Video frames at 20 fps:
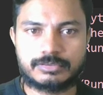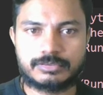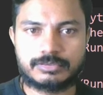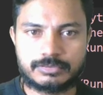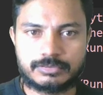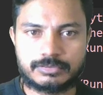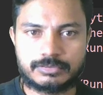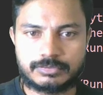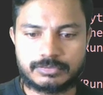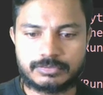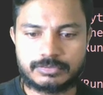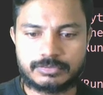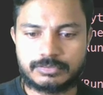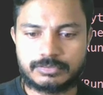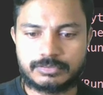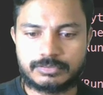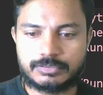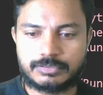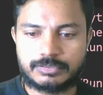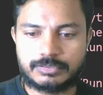
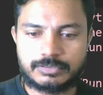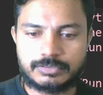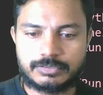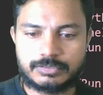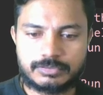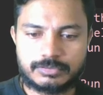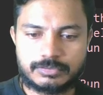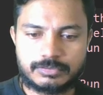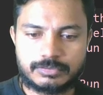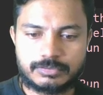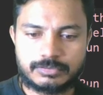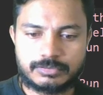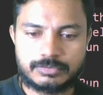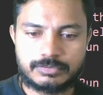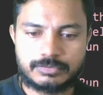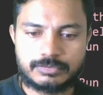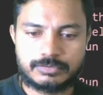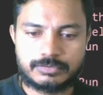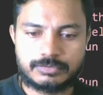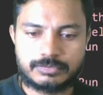
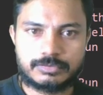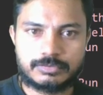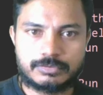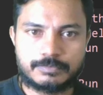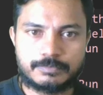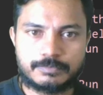Nobody speaks.